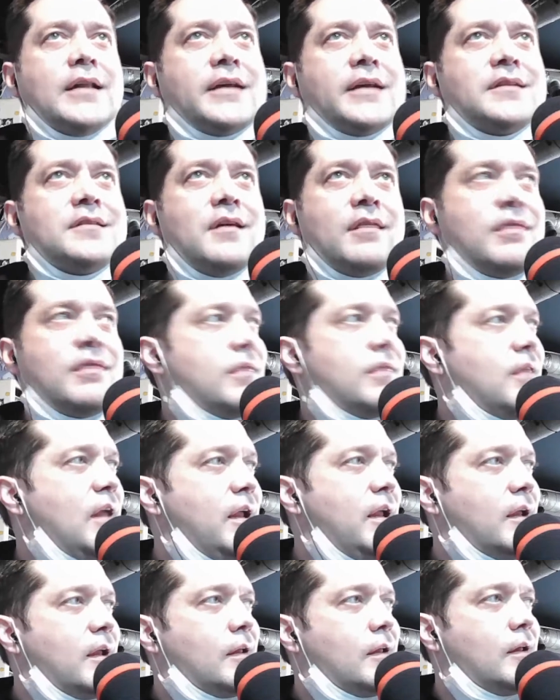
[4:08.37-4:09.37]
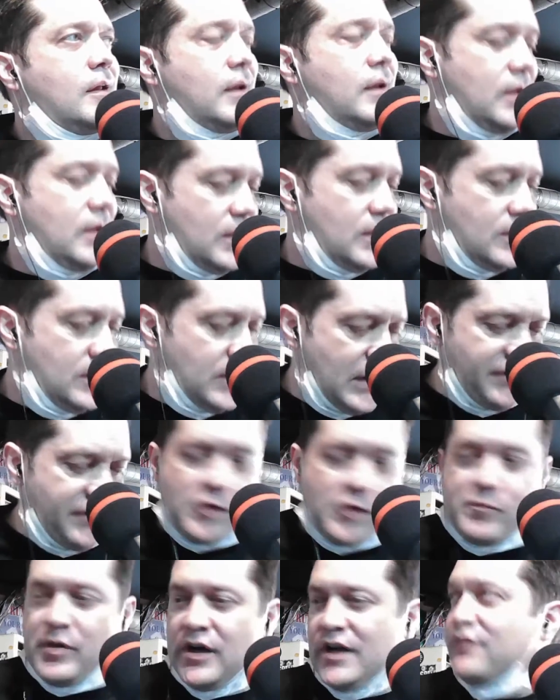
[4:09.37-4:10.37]
to thank
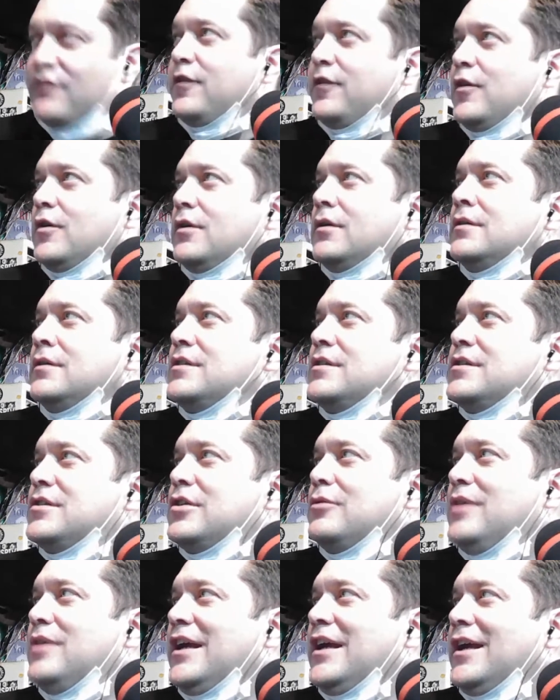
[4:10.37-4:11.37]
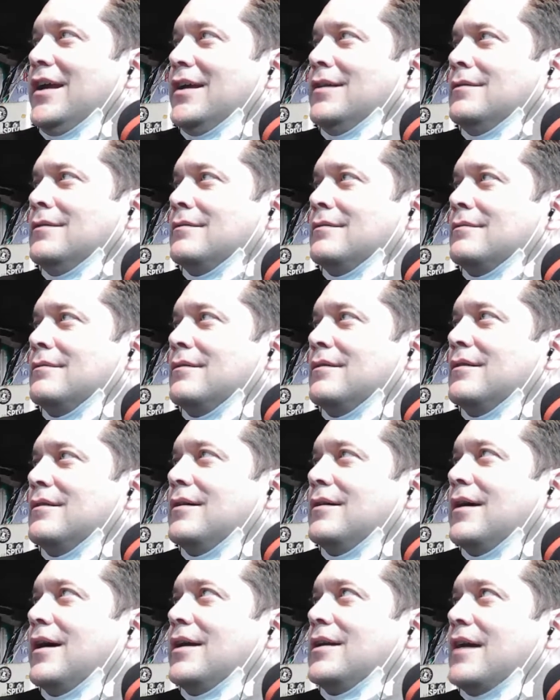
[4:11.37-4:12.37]
everybody for tuning in.
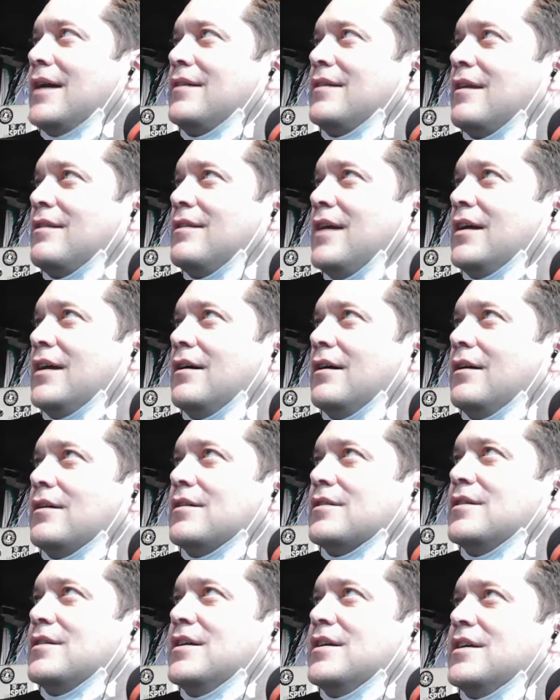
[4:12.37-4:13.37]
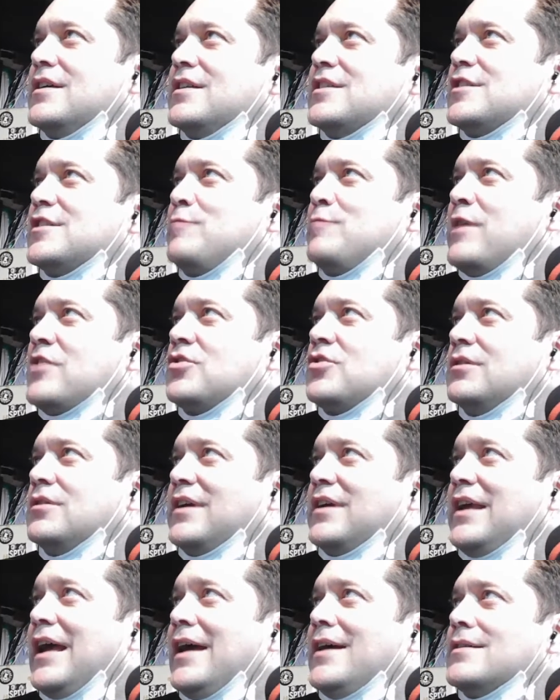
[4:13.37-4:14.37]
I'd like to thank our special
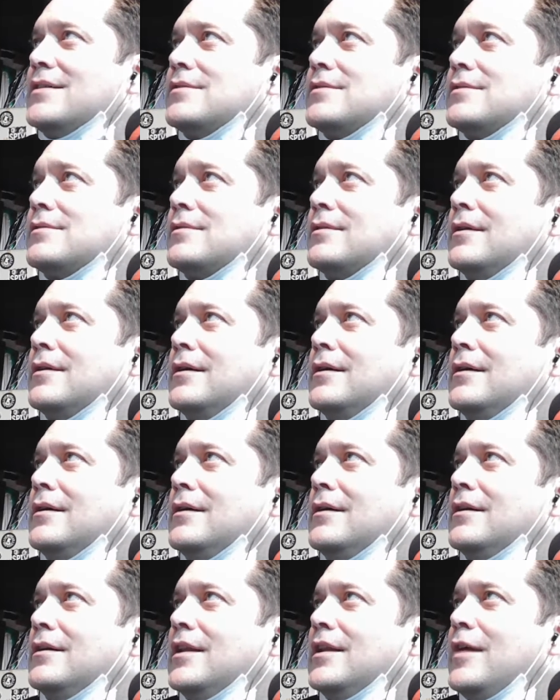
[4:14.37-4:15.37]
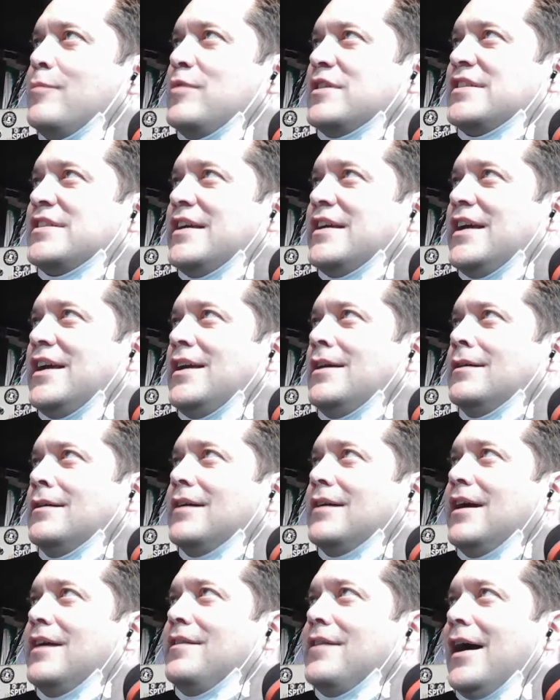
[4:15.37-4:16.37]
guest, Libby C,
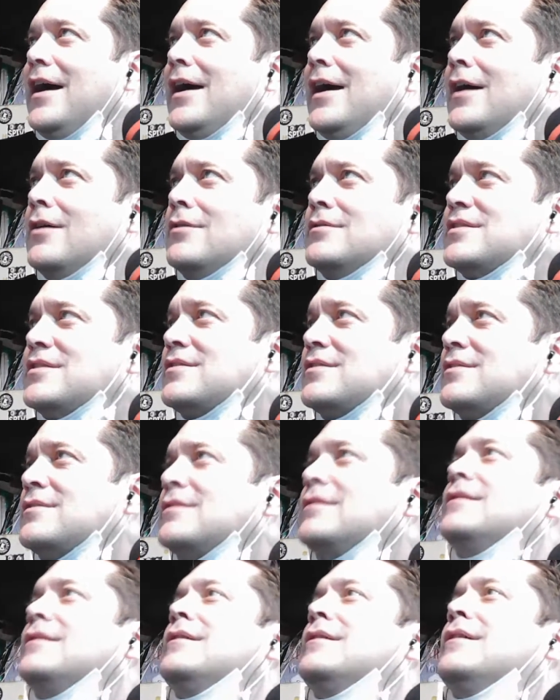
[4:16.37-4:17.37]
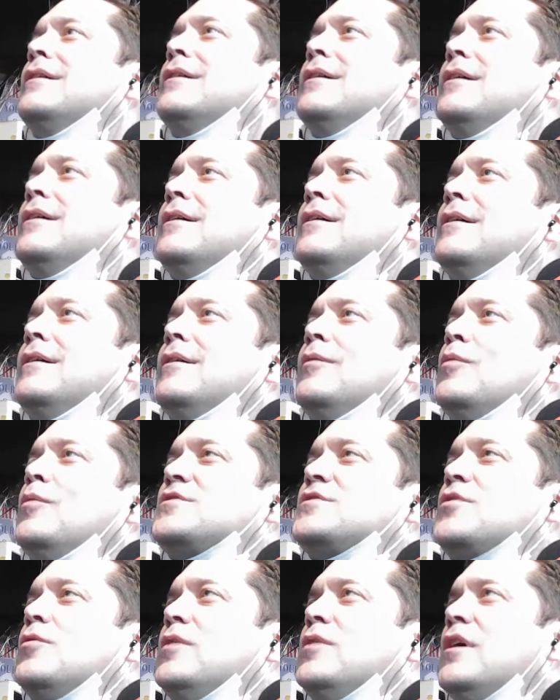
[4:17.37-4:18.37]
in the house.
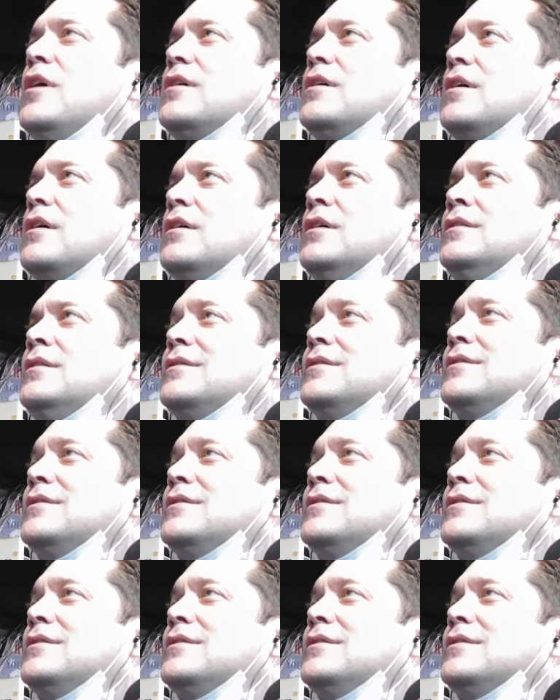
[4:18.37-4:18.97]
What's going on, girl?